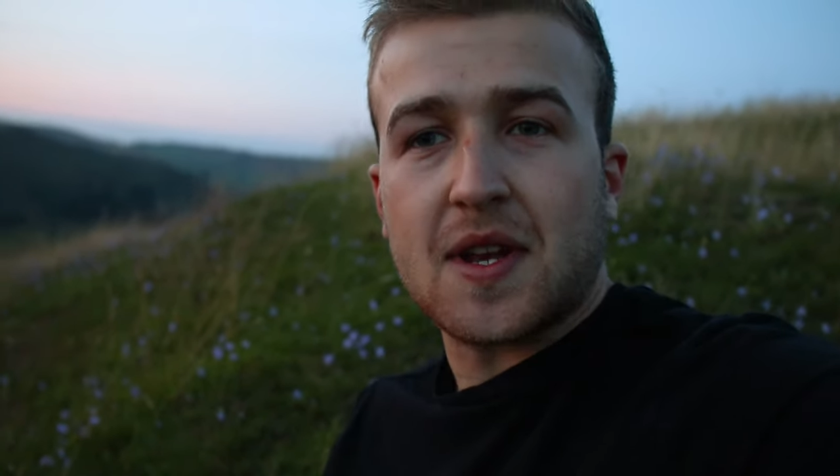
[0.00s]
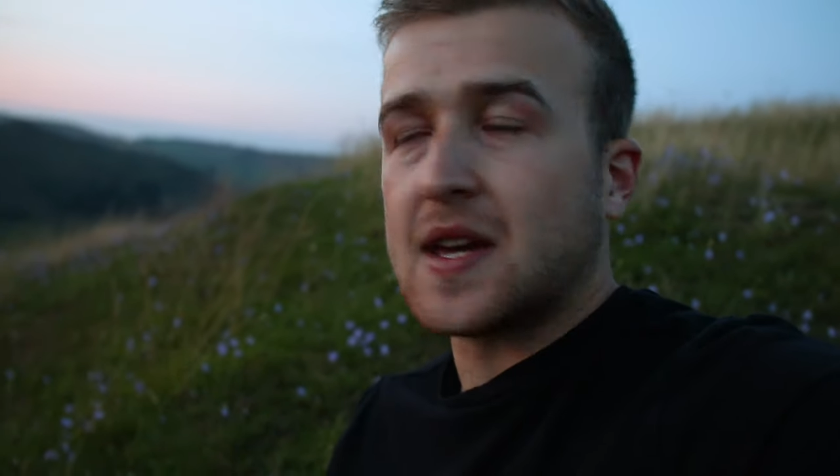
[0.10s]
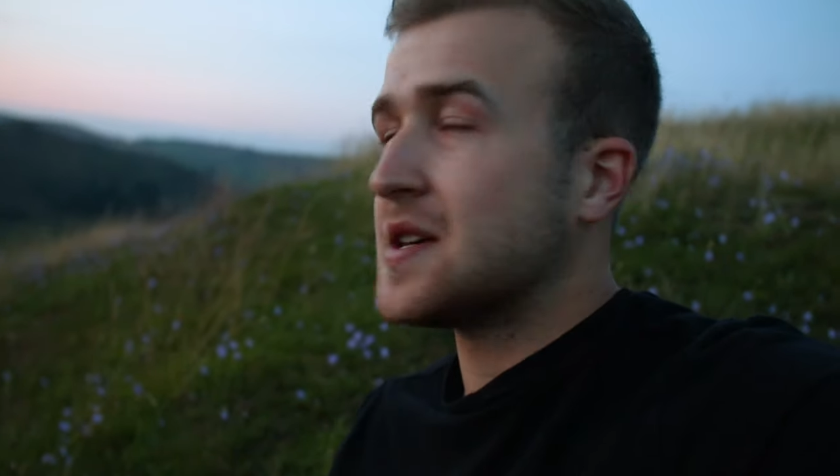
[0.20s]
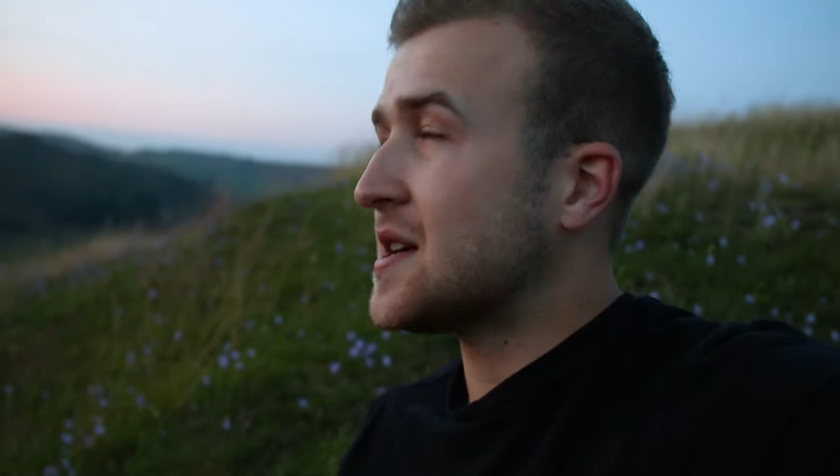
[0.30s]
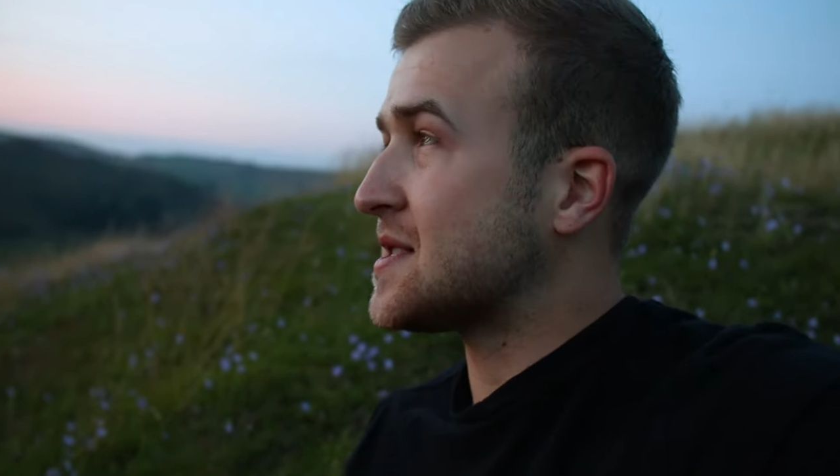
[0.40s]
in
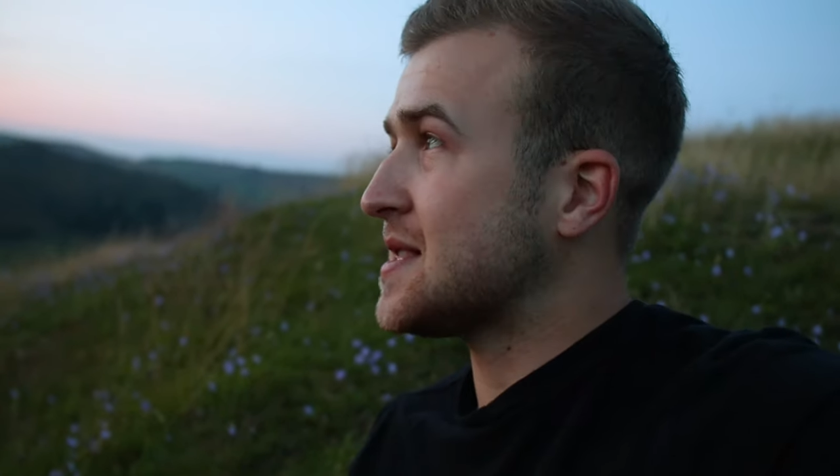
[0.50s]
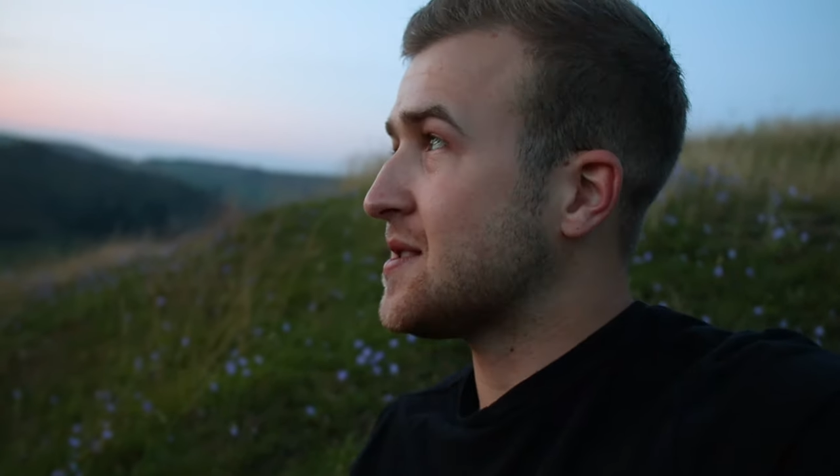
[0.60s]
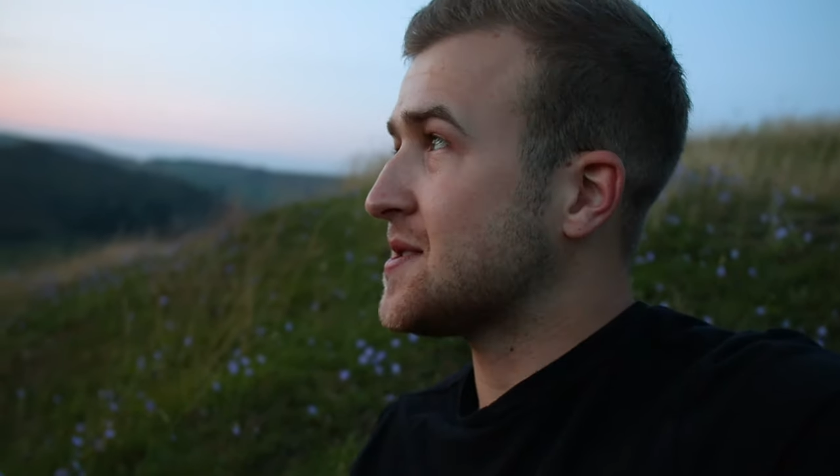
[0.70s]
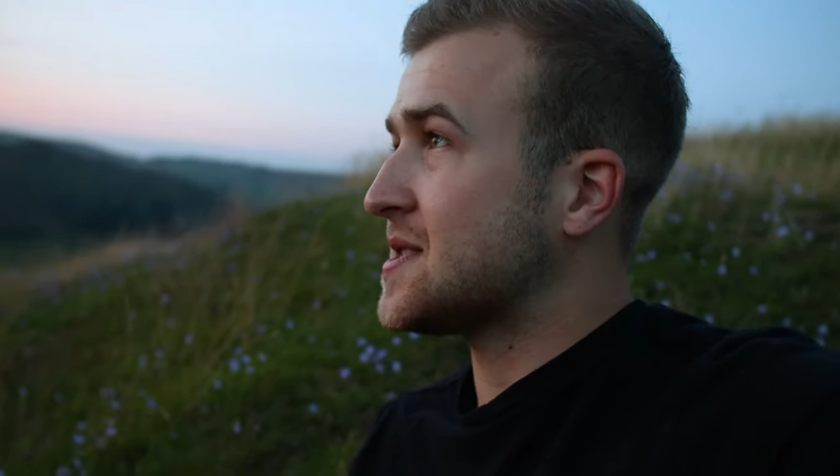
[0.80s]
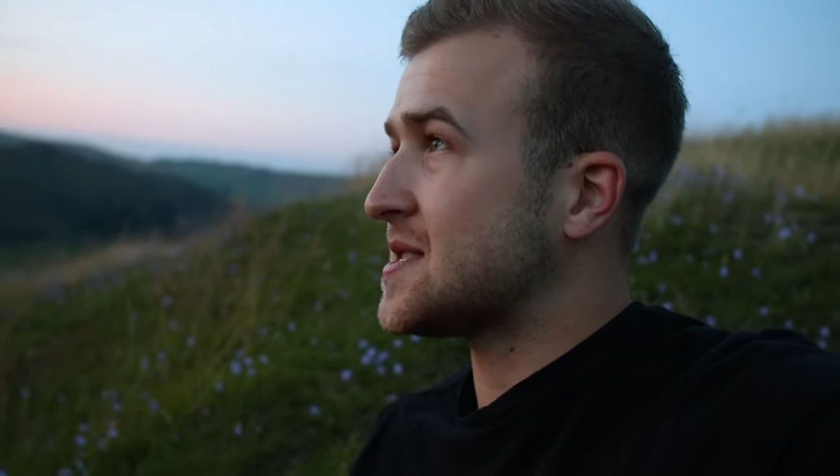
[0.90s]
here as a
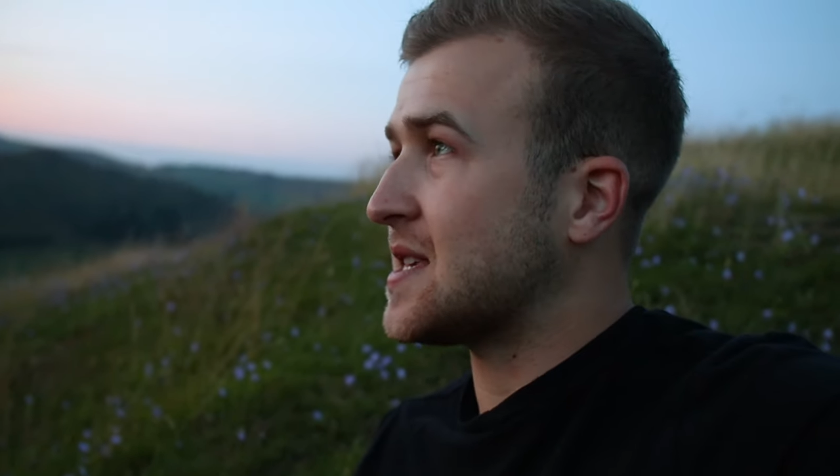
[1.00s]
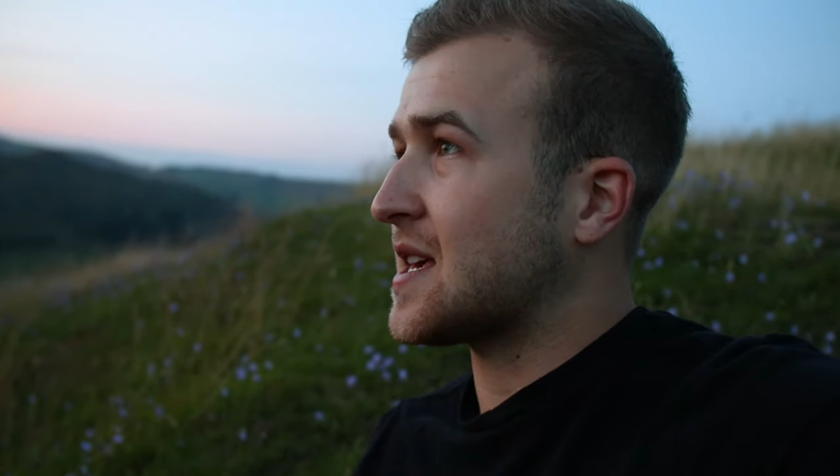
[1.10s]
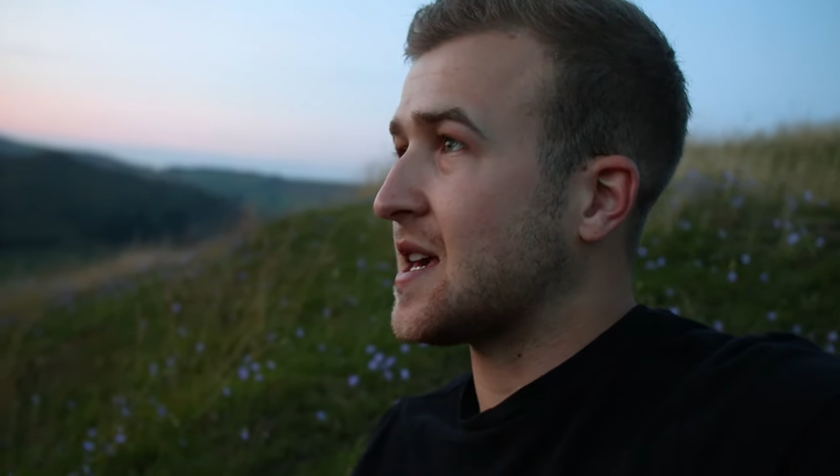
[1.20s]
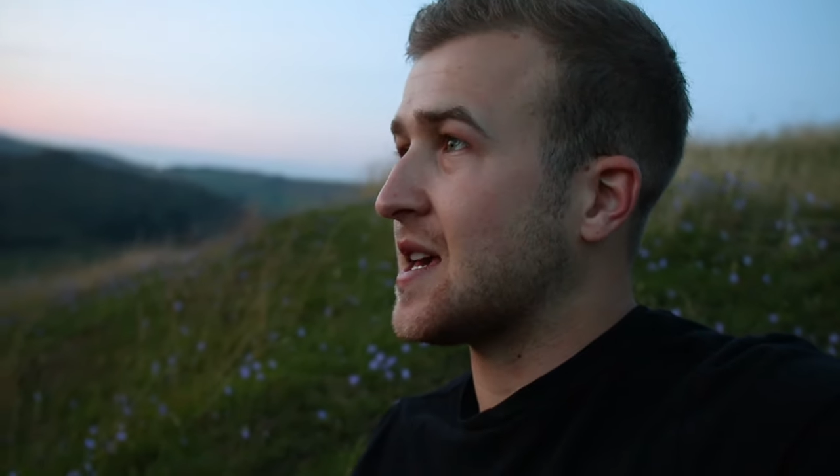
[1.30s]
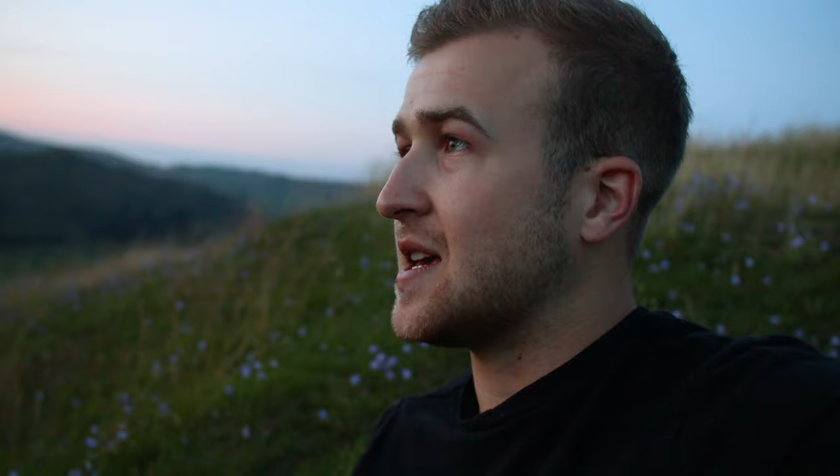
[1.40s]
little
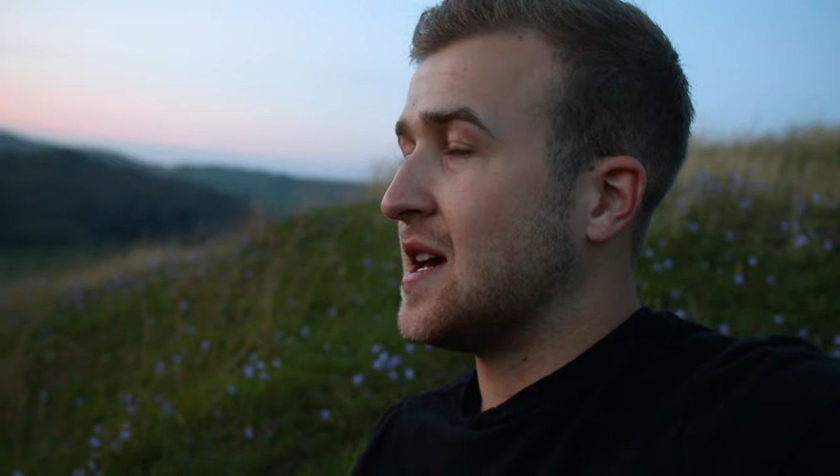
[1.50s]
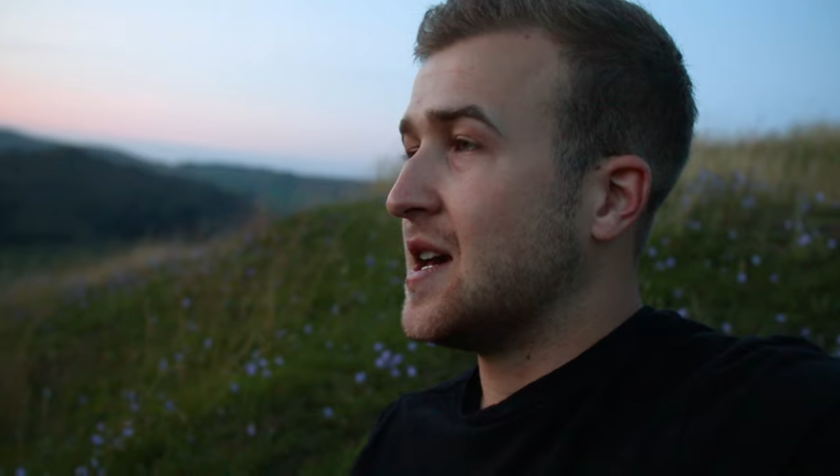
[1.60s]
sneaky